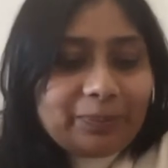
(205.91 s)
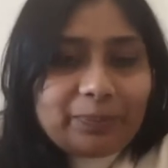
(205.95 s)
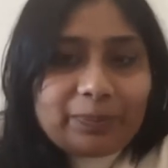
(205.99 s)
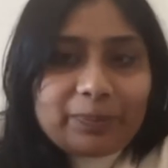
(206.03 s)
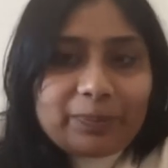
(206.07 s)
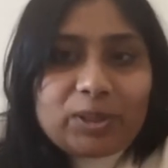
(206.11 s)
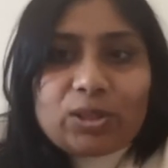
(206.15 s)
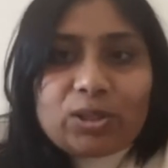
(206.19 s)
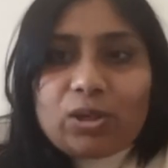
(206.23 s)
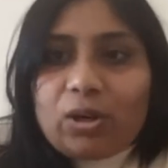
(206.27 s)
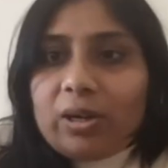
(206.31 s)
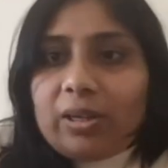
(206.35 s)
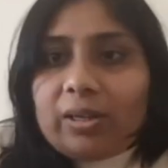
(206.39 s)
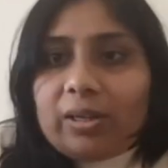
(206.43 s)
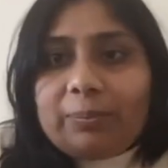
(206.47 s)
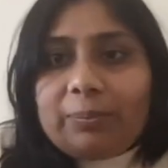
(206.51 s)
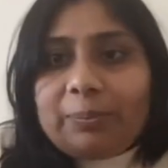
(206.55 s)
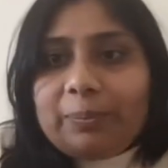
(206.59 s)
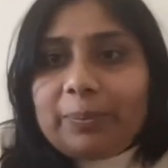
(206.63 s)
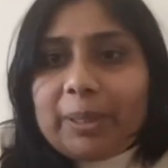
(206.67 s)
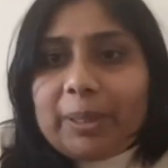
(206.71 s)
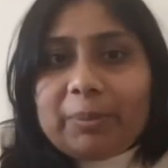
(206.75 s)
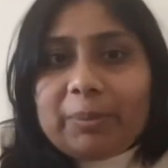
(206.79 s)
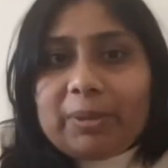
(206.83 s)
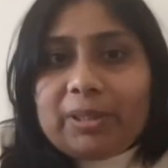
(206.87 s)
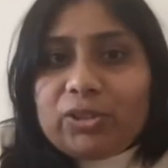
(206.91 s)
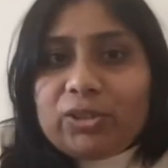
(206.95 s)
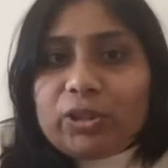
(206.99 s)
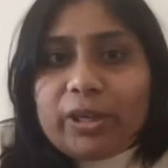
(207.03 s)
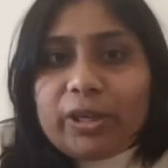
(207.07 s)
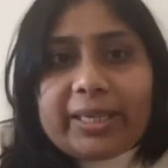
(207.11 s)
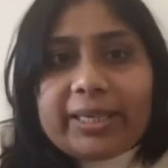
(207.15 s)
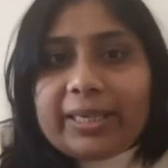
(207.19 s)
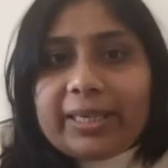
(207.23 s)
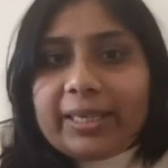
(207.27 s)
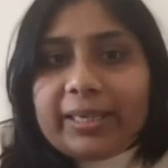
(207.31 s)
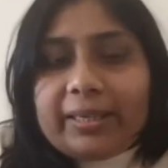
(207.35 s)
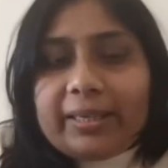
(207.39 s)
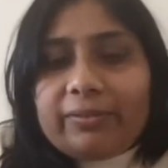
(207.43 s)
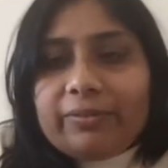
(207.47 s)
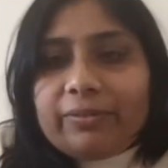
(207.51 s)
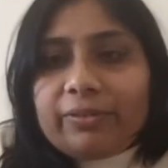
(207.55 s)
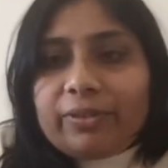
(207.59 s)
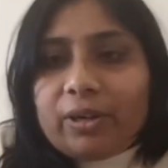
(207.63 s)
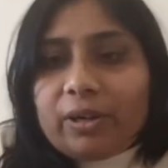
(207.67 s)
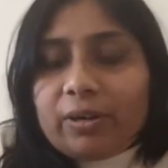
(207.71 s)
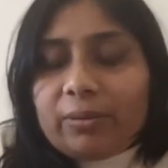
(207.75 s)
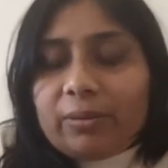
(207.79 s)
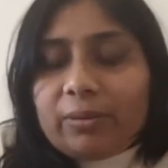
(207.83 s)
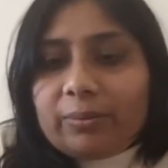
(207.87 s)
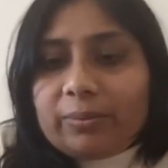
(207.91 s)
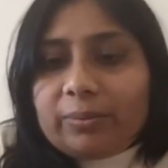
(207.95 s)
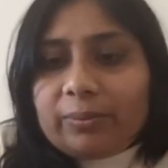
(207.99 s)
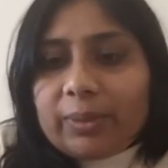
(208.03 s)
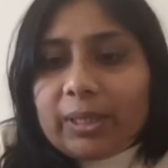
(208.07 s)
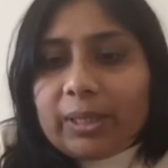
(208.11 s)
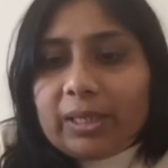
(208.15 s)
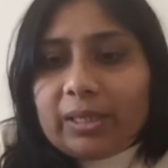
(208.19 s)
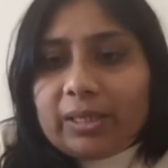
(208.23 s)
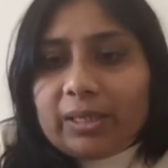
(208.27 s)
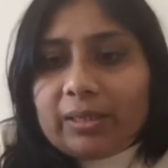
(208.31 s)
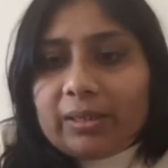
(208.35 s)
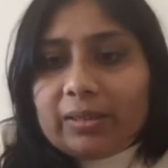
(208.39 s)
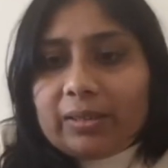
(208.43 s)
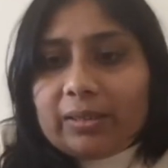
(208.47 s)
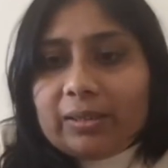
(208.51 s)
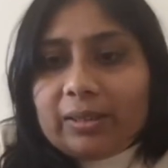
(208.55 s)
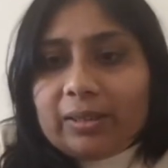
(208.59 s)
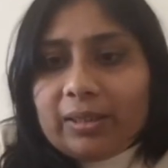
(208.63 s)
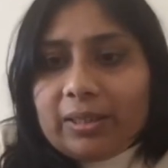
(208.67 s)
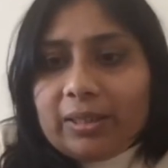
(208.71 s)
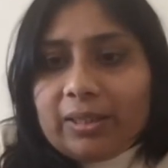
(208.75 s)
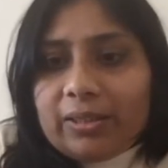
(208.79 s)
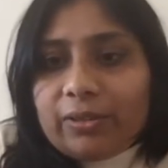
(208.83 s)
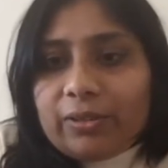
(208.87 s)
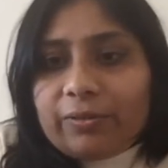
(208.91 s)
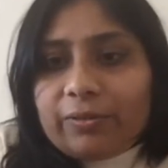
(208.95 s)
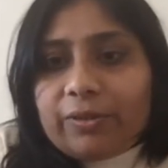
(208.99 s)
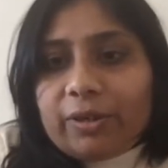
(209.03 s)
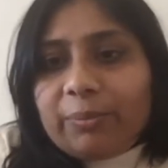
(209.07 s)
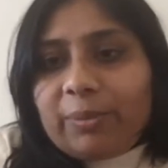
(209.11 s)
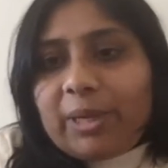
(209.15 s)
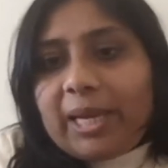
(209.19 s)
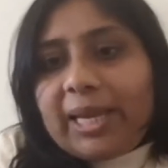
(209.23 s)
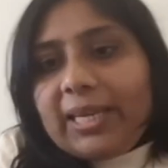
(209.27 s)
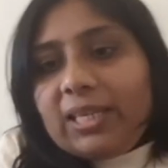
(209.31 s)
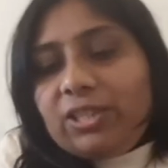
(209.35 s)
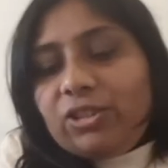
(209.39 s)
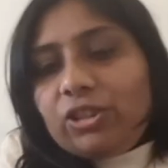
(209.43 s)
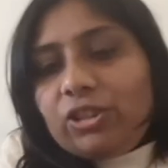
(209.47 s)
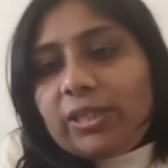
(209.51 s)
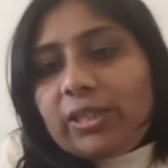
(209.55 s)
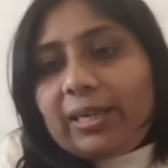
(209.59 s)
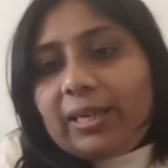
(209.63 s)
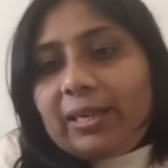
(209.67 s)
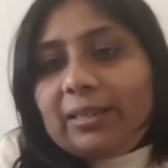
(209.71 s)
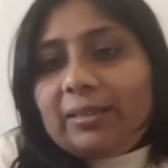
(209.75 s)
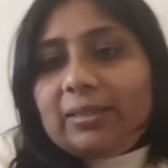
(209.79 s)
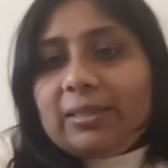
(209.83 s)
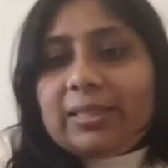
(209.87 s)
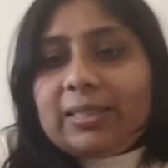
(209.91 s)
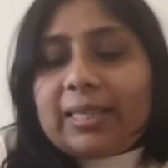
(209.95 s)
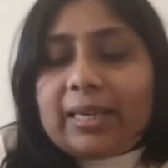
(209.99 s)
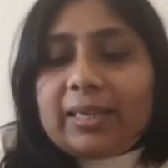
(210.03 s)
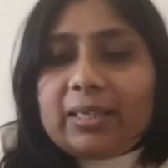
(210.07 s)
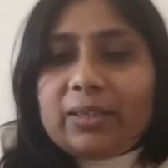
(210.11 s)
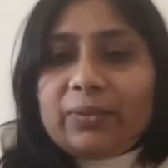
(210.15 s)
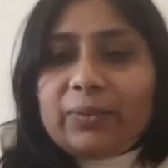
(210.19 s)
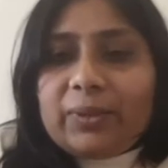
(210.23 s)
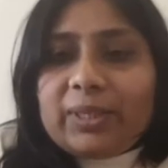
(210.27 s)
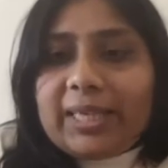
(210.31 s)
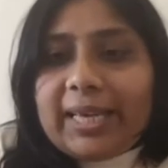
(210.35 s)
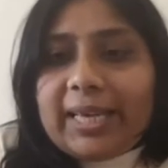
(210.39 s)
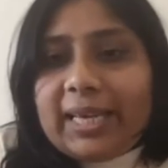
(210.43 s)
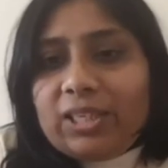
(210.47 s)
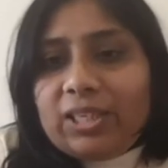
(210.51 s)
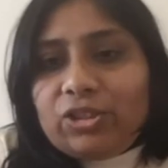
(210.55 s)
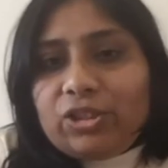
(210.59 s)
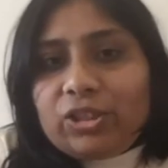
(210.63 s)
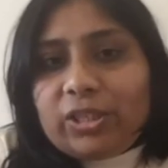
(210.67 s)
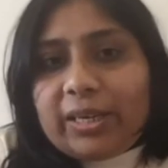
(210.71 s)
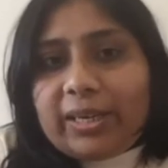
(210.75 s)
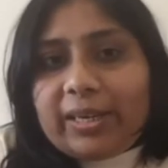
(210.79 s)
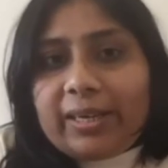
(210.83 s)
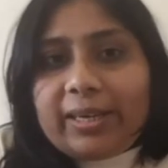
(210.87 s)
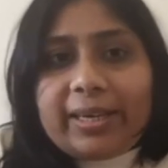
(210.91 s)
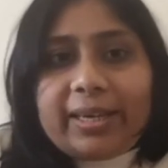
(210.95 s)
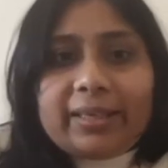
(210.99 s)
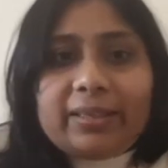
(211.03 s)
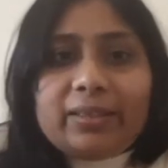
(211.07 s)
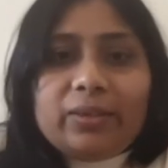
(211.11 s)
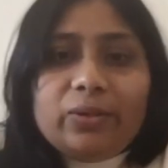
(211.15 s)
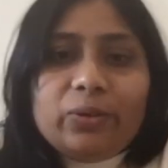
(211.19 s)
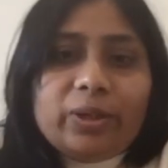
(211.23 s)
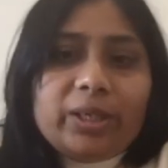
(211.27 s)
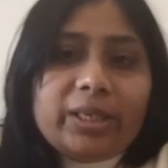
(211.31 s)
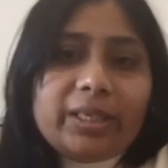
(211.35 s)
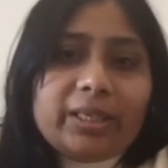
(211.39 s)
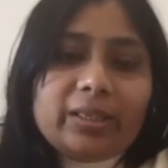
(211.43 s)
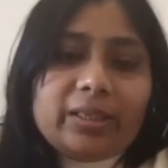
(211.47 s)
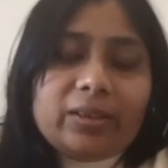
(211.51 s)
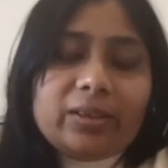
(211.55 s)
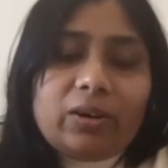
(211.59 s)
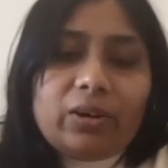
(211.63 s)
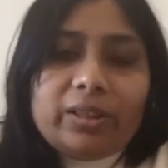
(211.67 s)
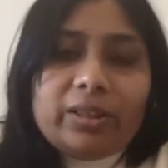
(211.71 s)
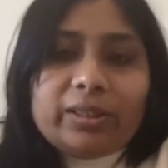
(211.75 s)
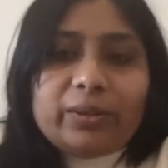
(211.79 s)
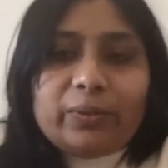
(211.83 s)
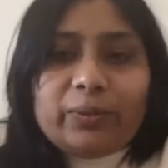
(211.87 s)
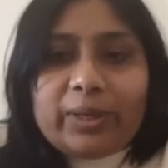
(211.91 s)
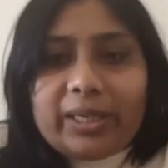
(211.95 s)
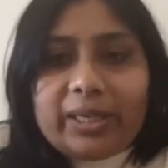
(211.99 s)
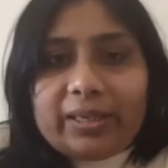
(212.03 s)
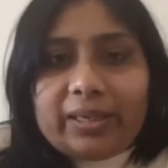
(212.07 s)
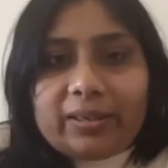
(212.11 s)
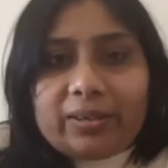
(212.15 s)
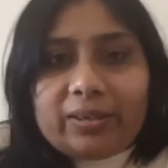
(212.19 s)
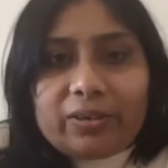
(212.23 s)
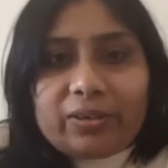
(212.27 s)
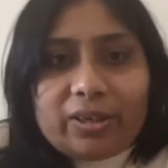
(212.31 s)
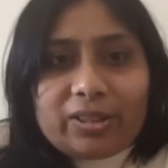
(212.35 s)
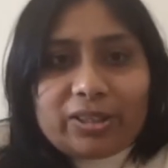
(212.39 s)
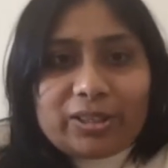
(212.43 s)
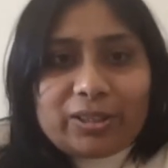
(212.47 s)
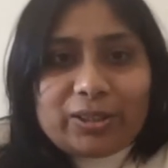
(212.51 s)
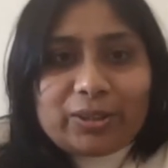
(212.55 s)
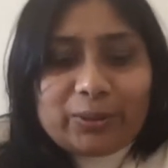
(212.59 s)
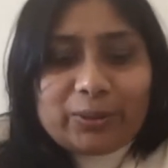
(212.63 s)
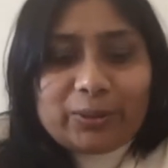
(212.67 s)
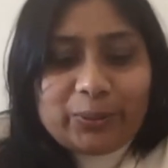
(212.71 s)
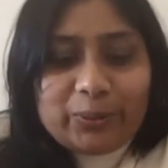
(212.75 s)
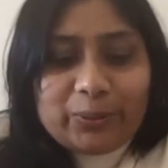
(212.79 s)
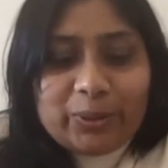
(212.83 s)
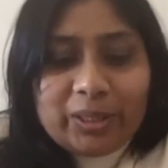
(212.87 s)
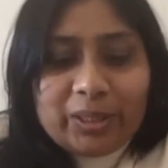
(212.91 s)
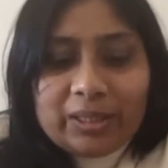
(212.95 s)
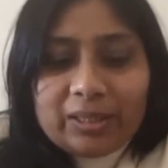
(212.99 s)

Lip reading: saw people joining in from, you know, from Asia, starting with Asia and going all the way across to